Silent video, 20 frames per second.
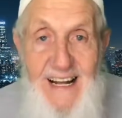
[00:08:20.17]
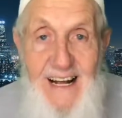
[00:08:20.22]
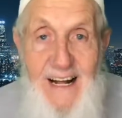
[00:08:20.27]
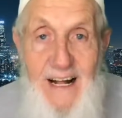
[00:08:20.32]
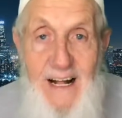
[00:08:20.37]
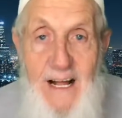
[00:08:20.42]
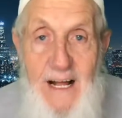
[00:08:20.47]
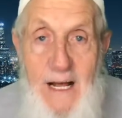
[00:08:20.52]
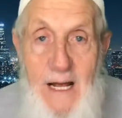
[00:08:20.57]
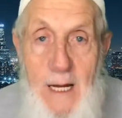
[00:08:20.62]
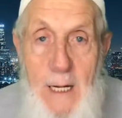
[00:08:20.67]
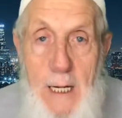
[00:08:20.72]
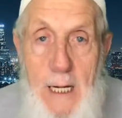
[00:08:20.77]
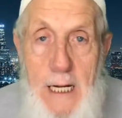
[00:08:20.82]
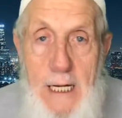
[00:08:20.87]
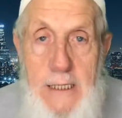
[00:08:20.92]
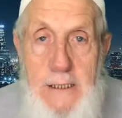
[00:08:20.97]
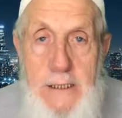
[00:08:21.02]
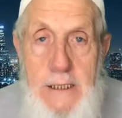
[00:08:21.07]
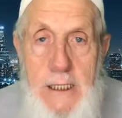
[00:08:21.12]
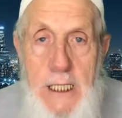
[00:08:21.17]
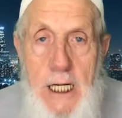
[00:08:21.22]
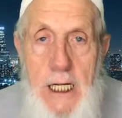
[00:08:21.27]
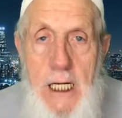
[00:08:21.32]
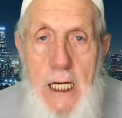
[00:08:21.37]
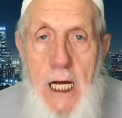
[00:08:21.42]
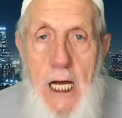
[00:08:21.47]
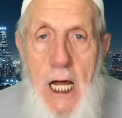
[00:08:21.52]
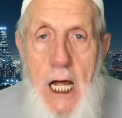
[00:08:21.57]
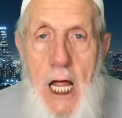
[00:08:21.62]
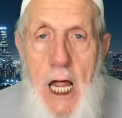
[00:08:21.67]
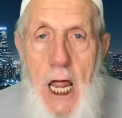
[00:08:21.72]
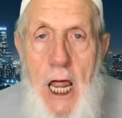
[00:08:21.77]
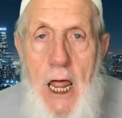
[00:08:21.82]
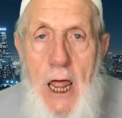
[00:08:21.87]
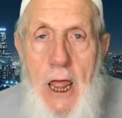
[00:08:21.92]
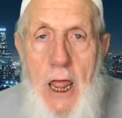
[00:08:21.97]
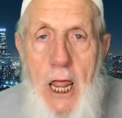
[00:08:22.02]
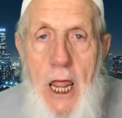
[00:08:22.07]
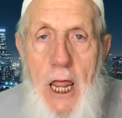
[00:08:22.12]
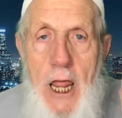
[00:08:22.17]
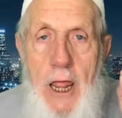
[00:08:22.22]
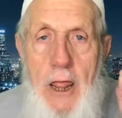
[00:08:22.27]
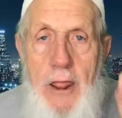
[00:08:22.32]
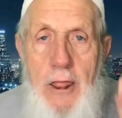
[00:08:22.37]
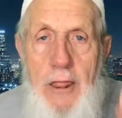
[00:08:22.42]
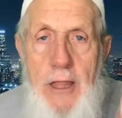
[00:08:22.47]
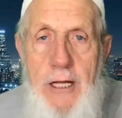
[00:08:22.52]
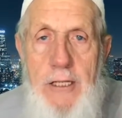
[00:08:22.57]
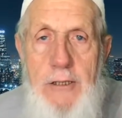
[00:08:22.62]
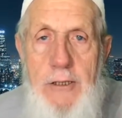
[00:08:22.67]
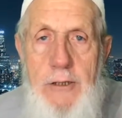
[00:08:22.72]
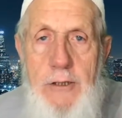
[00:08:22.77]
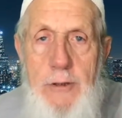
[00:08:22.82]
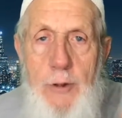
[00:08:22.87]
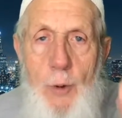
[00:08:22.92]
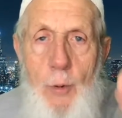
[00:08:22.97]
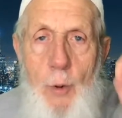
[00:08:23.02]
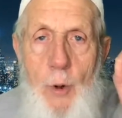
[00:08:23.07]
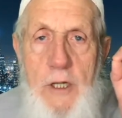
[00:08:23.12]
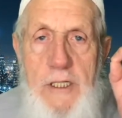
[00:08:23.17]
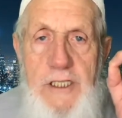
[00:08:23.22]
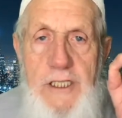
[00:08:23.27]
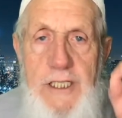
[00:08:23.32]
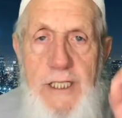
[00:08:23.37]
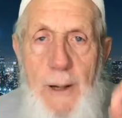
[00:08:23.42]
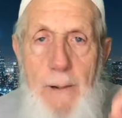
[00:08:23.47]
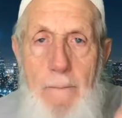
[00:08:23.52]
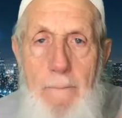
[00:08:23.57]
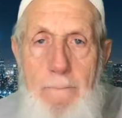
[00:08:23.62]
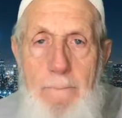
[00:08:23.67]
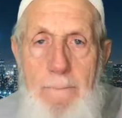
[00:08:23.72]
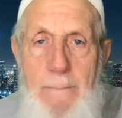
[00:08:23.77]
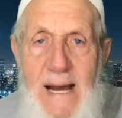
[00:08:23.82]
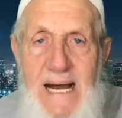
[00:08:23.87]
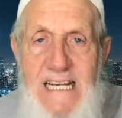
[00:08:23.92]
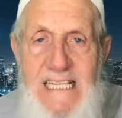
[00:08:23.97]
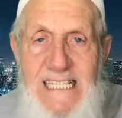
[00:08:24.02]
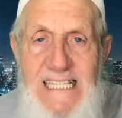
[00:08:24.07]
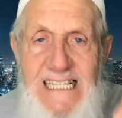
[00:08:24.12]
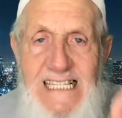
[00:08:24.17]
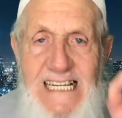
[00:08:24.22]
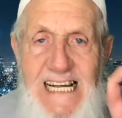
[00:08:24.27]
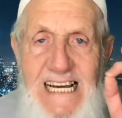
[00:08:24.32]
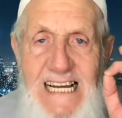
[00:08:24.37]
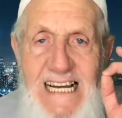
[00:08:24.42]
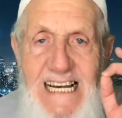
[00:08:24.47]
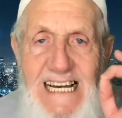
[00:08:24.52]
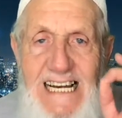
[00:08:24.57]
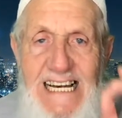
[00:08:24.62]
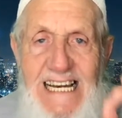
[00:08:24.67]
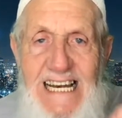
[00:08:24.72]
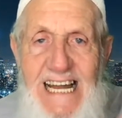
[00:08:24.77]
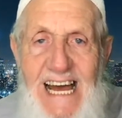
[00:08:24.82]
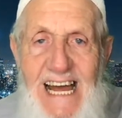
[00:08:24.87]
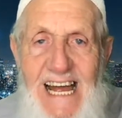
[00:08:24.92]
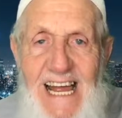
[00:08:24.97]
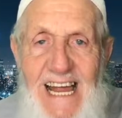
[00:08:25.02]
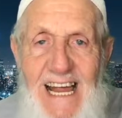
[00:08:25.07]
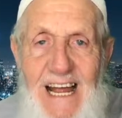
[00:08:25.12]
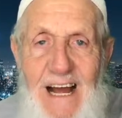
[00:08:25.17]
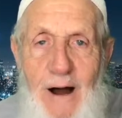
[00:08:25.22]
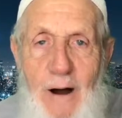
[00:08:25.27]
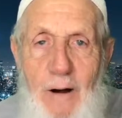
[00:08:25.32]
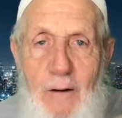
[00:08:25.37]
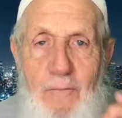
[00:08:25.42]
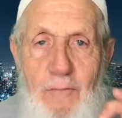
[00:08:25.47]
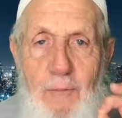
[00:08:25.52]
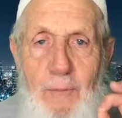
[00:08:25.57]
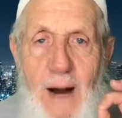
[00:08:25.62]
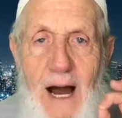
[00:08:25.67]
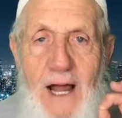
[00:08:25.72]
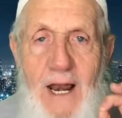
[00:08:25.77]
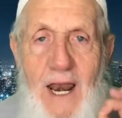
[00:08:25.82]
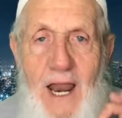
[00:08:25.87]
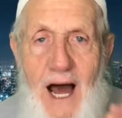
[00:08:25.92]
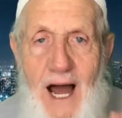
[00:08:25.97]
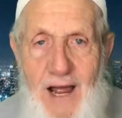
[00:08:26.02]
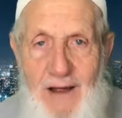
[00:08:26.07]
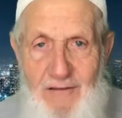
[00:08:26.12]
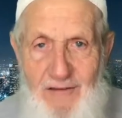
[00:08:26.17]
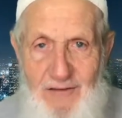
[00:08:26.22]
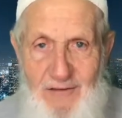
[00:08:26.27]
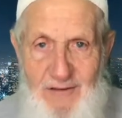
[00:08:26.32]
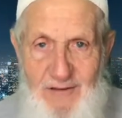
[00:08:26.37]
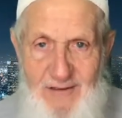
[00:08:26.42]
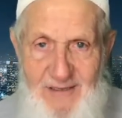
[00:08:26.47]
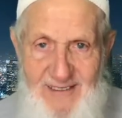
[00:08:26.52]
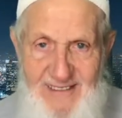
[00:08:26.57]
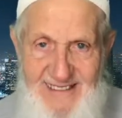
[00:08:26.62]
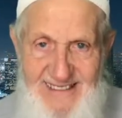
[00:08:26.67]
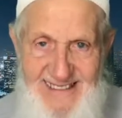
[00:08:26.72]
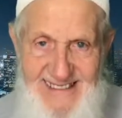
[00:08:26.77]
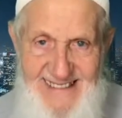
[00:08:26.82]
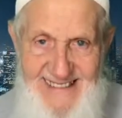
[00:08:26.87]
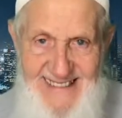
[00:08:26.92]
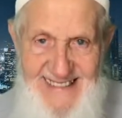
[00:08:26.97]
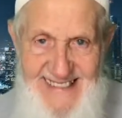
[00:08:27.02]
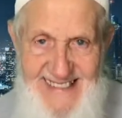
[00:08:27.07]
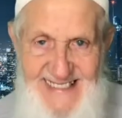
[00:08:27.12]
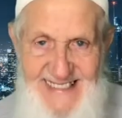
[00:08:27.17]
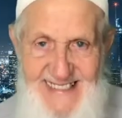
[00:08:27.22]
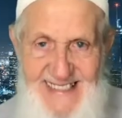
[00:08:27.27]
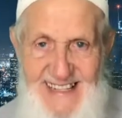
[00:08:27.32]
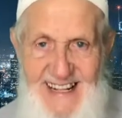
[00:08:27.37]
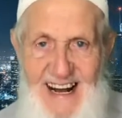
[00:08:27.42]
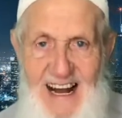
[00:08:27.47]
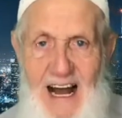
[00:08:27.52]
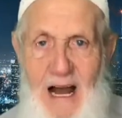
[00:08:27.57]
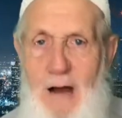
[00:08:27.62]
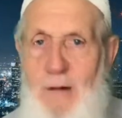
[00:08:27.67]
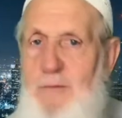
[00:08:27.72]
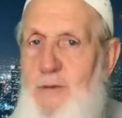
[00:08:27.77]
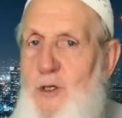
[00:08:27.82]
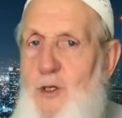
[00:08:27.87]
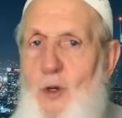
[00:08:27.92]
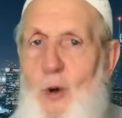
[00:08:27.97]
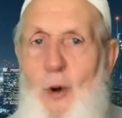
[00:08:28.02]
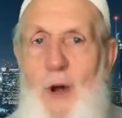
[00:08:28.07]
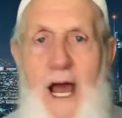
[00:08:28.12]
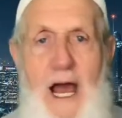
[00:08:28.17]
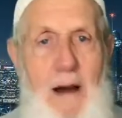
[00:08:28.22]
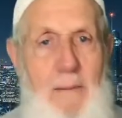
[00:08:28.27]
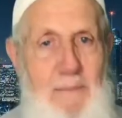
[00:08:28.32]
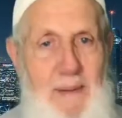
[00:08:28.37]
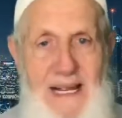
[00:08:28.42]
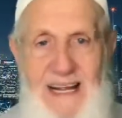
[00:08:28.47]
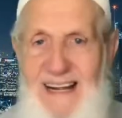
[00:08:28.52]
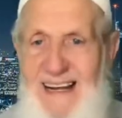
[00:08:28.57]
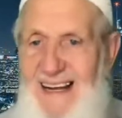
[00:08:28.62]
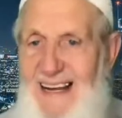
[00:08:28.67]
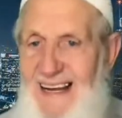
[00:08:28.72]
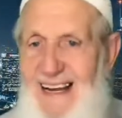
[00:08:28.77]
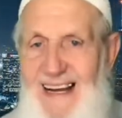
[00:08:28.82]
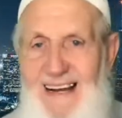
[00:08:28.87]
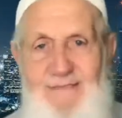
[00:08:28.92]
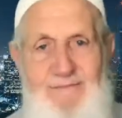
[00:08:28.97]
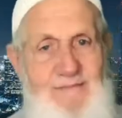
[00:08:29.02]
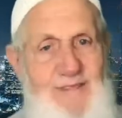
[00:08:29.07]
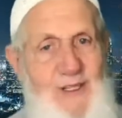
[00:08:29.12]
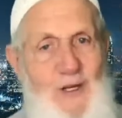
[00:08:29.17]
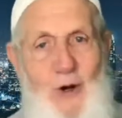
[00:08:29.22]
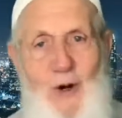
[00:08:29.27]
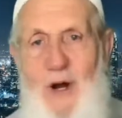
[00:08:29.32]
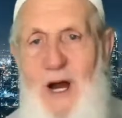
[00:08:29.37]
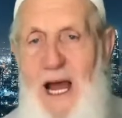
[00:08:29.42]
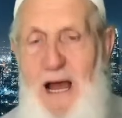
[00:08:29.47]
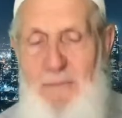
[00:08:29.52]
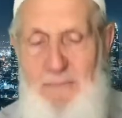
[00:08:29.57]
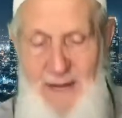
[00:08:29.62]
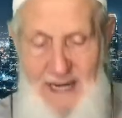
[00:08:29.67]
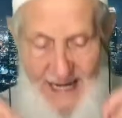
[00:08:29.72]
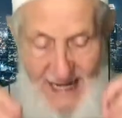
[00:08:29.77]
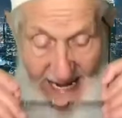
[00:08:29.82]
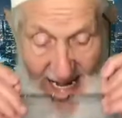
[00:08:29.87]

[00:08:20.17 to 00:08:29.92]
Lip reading: He said, this was the best day of my life. I'm so happy. I'm so happy. And I'm